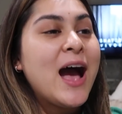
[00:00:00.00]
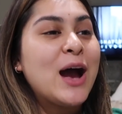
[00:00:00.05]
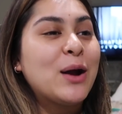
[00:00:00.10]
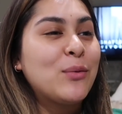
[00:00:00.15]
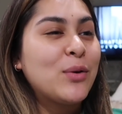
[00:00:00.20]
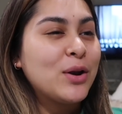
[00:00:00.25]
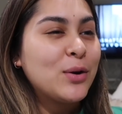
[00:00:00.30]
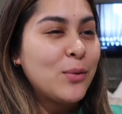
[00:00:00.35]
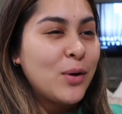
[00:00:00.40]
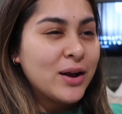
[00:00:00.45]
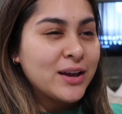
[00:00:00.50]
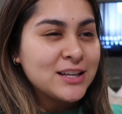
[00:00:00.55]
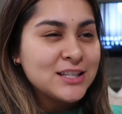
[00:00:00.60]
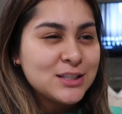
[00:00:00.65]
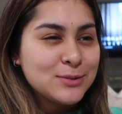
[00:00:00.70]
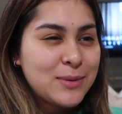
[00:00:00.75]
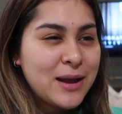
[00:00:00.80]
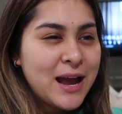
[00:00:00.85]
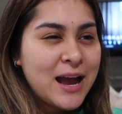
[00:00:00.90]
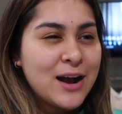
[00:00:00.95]
I wanna walk
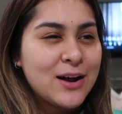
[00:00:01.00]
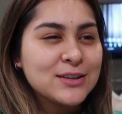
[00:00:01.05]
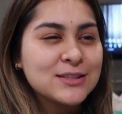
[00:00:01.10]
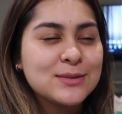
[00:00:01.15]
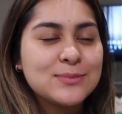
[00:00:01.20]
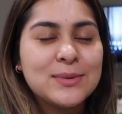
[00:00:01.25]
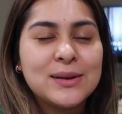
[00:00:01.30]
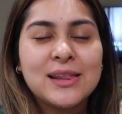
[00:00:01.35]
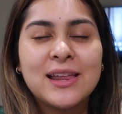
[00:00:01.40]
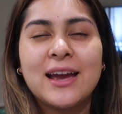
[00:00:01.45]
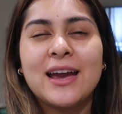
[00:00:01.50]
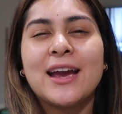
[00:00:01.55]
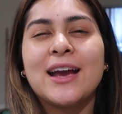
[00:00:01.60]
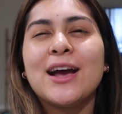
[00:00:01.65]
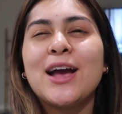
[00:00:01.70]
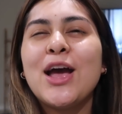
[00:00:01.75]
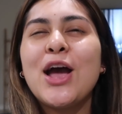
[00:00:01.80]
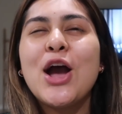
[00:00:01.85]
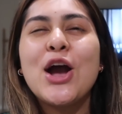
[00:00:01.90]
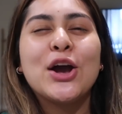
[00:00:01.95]
into my house and be
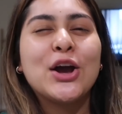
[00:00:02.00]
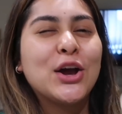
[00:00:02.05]
like,